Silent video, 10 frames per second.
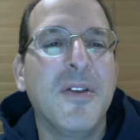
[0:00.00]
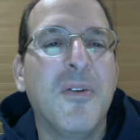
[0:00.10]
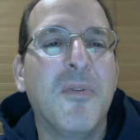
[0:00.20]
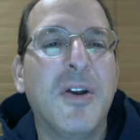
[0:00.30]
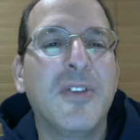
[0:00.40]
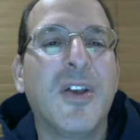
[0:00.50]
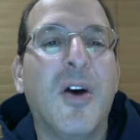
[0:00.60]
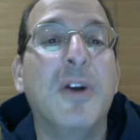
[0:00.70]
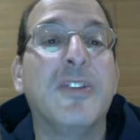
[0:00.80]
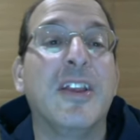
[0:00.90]
What is?
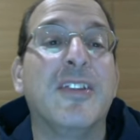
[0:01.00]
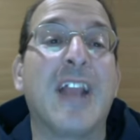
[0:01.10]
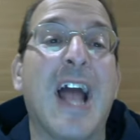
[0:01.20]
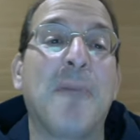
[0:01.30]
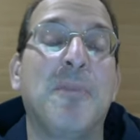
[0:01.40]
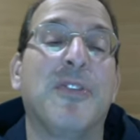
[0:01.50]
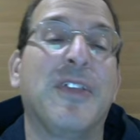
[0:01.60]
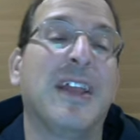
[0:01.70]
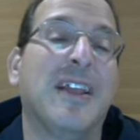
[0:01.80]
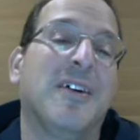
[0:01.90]
Oh, is it, it's an Apple
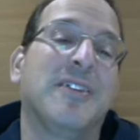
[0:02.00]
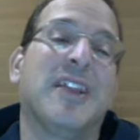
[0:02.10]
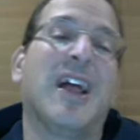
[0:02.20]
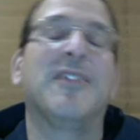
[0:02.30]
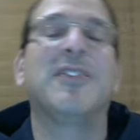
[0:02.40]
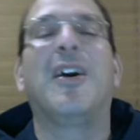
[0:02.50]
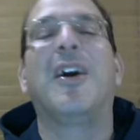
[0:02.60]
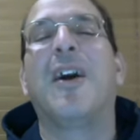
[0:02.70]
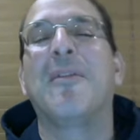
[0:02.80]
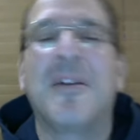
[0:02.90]
thing. Oh, it's an iPhone. So
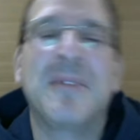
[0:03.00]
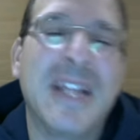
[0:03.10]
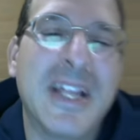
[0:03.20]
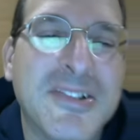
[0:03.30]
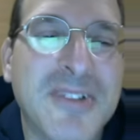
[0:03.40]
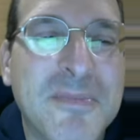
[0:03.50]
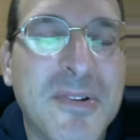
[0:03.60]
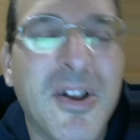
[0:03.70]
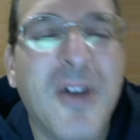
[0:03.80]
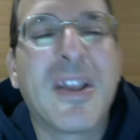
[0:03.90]
I'm, I'm an Android
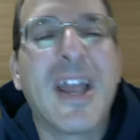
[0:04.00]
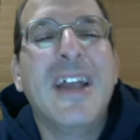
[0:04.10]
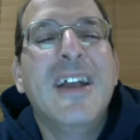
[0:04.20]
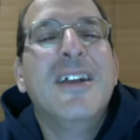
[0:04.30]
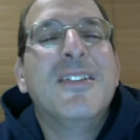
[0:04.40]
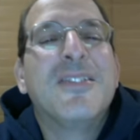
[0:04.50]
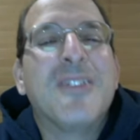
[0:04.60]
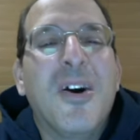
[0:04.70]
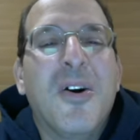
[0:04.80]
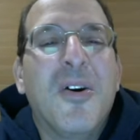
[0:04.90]
person. Okay,
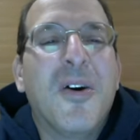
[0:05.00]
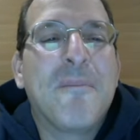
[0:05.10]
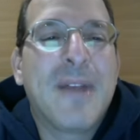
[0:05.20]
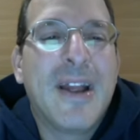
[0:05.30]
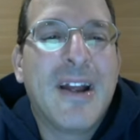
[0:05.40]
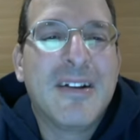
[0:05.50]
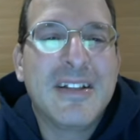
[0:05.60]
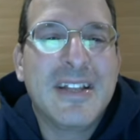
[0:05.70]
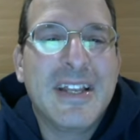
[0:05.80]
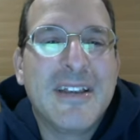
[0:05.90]
so
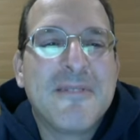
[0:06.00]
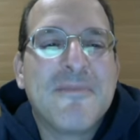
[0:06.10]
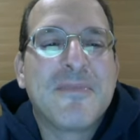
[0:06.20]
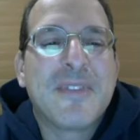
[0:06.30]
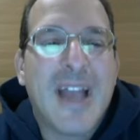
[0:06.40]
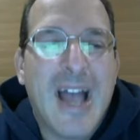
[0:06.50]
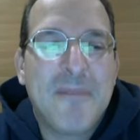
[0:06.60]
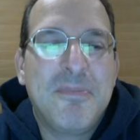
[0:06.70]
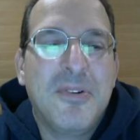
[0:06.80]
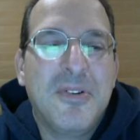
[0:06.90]
apparently
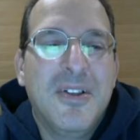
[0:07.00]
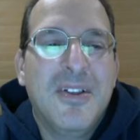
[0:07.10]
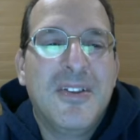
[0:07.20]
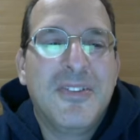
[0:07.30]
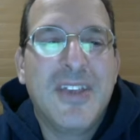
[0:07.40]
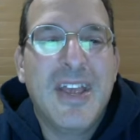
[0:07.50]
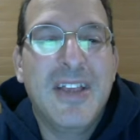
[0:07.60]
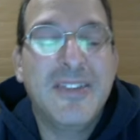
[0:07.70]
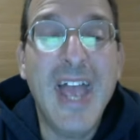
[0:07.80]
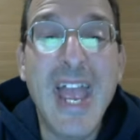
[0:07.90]
Apple
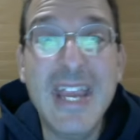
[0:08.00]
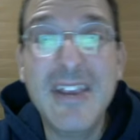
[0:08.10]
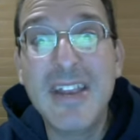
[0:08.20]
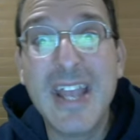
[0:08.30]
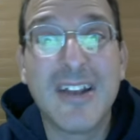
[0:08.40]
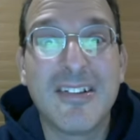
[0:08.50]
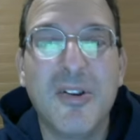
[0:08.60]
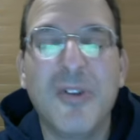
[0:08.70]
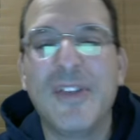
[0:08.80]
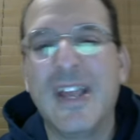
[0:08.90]
says, "Hey, you can get a
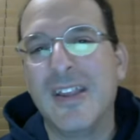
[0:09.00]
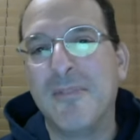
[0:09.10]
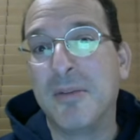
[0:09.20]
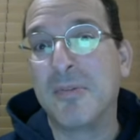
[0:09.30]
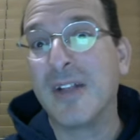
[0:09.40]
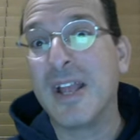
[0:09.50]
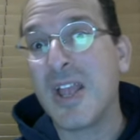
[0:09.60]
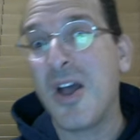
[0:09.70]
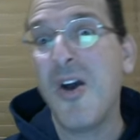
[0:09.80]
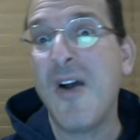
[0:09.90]
slofie," and then people are like,
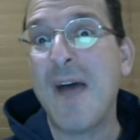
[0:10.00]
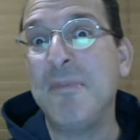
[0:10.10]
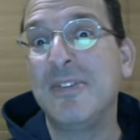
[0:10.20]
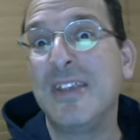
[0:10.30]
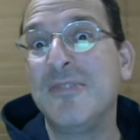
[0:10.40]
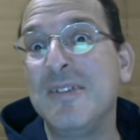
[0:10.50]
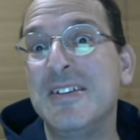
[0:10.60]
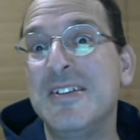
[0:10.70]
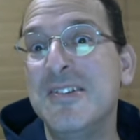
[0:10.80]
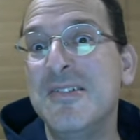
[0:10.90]
"Oh, Apple says we
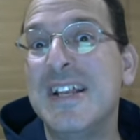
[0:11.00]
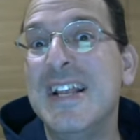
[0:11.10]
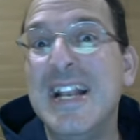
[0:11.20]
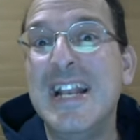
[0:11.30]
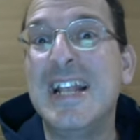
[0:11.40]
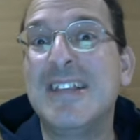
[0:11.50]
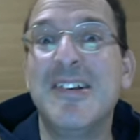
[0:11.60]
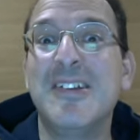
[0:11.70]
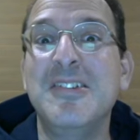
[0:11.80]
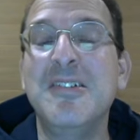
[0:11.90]
should do it. Let's
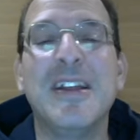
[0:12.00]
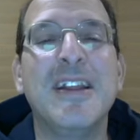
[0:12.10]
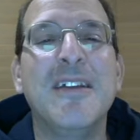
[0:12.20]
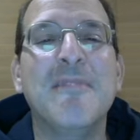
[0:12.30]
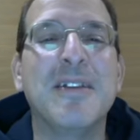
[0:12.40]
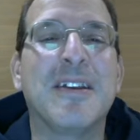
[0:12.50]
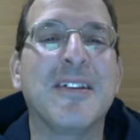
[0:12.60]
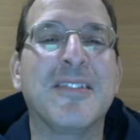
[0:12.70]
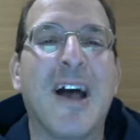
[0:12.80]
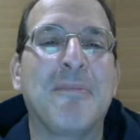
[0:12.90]
all do it
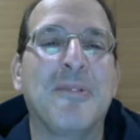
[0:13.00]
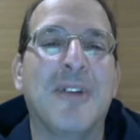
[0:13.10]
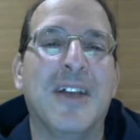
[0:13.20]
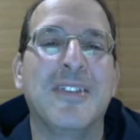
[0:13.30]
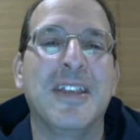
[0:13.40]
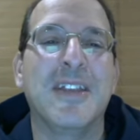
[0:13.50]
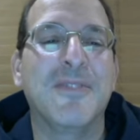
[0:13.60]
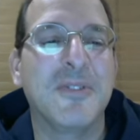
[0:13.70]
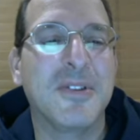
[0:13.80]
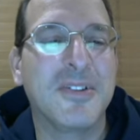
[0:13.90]
because Apple has the
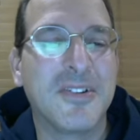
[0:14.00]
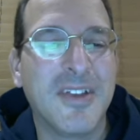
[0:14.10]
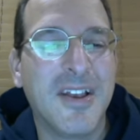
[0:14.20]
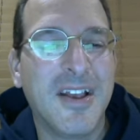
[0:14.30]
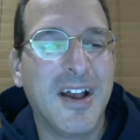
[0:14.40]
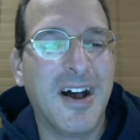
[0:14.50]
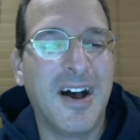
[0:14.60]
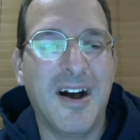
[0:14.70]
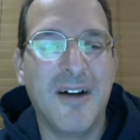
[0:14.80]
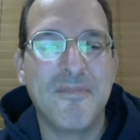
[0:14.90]
influencers."
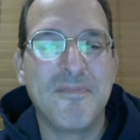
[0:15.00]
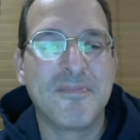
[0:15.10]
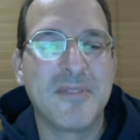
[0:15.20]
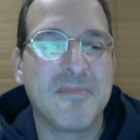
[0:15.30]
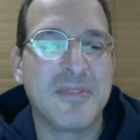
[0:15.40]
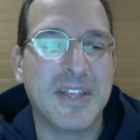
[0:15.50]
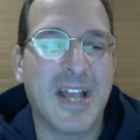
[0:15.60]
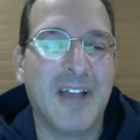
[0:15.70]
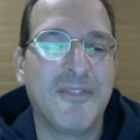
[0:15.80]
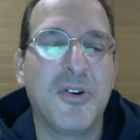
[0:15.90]
Um, but the
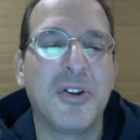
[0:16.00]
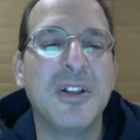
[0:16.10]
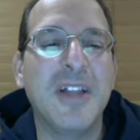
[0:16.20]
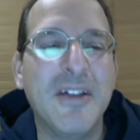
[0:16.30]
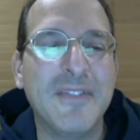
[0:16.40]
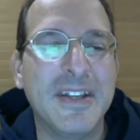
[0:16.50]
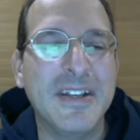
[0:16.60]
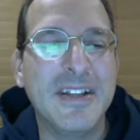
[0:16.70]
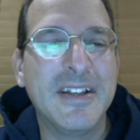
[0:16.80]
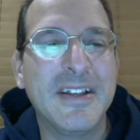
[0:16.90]
iPhone
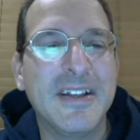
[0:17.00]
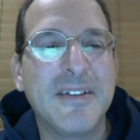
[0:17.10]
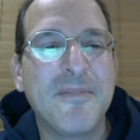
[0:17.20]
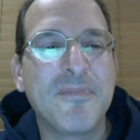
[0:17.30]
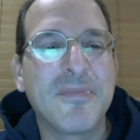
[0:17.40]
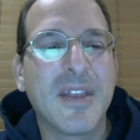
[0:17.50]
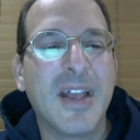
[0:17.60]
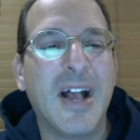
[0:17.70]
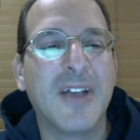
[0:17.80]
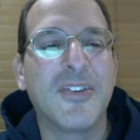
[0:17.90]
11
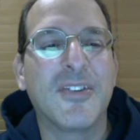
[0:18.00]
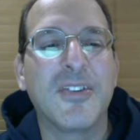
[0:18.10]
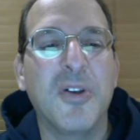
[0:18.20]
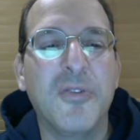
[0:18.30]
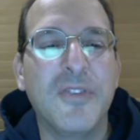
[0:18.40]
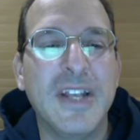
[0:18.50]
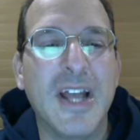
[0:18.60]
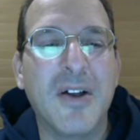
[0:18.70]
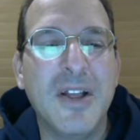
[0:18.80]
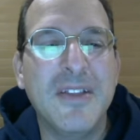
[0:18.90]
has the slofie
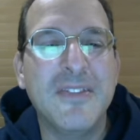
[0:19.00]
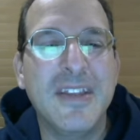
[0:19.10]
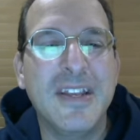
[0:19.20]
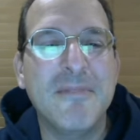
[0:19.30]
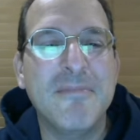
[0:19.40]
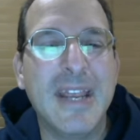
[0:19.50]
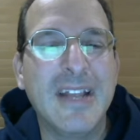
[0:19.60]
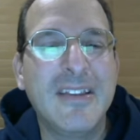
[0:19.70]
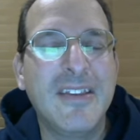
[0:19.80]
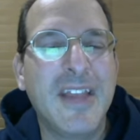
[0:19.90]
now. Did it make
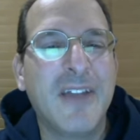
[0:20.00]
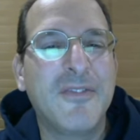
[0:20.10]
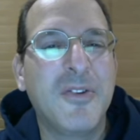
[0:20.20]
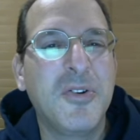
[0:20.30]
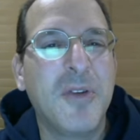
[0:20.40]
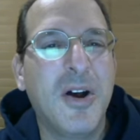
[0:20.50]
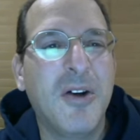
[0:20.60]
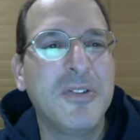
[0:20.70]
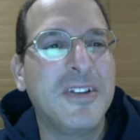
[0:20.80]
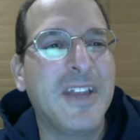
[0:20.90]
it to the iPhone
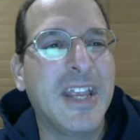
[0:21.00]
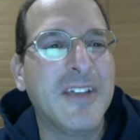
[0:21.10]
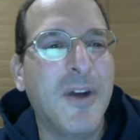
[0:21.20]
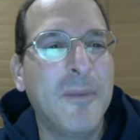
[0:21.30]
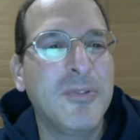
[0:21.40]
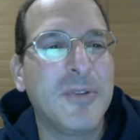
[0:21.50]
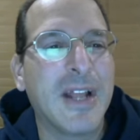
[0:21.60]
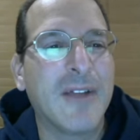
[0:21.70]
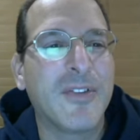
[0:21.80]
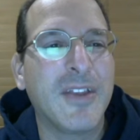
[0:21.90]
12, or did they give up to it
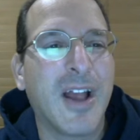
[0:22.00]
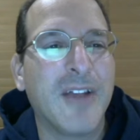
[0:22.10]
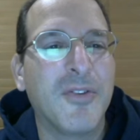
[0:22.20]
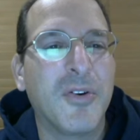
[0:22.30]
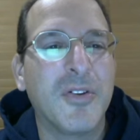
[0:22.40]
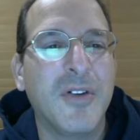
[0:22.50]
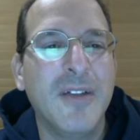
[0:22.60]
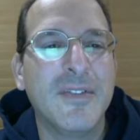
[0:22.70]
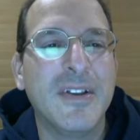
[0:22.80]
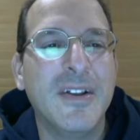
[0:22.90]
after the iPhone
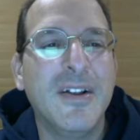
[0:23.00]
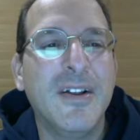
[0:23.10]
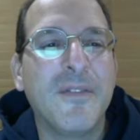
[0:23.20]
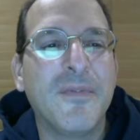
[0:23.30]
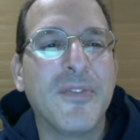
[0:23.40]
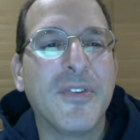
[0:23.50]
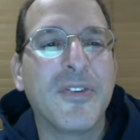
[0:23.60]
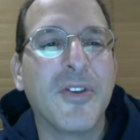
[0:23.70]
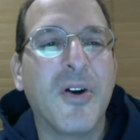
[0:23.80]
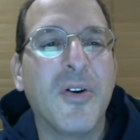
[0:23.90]
11?
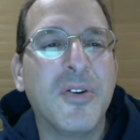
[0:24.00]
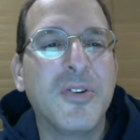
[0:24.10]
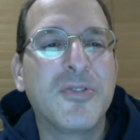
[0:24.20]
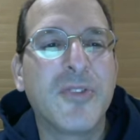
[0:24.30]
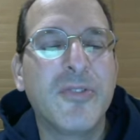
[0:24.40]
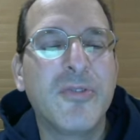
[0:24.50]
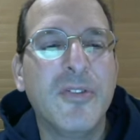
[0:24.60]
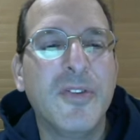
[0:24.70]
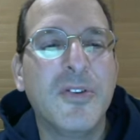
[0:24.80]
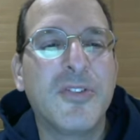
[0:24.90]
So Trusted
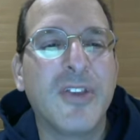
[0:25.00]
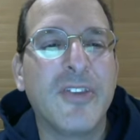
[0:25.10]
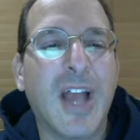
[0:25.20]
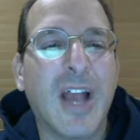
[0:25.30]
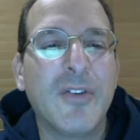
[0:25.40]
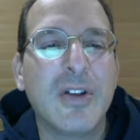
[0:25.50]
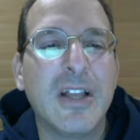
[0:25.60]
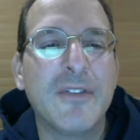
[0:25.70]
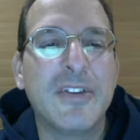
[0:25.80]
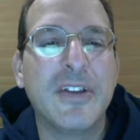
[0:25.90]
Reviews says the iPhone
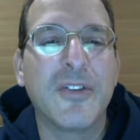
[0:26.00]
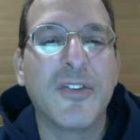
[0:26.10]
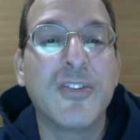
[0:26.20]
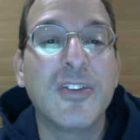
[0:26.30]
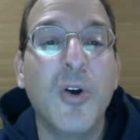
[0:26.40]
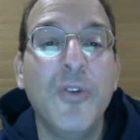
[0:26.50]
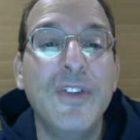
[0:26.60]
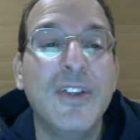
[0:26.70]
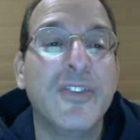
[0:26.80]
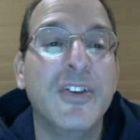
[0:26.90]
11 is here. The
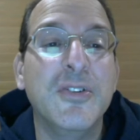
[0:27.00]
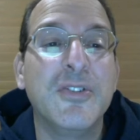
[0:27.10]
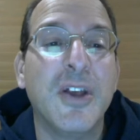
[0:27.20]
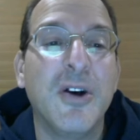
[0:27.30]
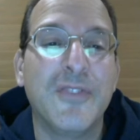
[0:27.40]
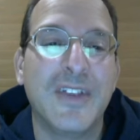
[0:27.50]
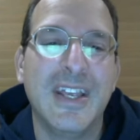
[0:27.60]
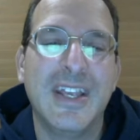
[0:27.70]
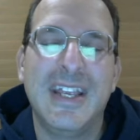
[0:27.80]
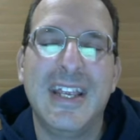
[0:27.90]
slofie is the new selfie.
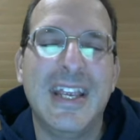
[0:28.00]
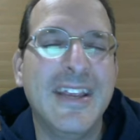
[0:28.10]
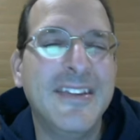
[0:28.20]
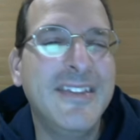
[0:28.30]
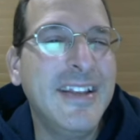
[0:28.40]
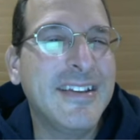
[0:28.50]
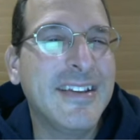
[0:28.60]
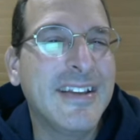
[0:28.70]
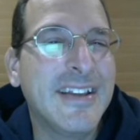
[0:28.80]
Is it?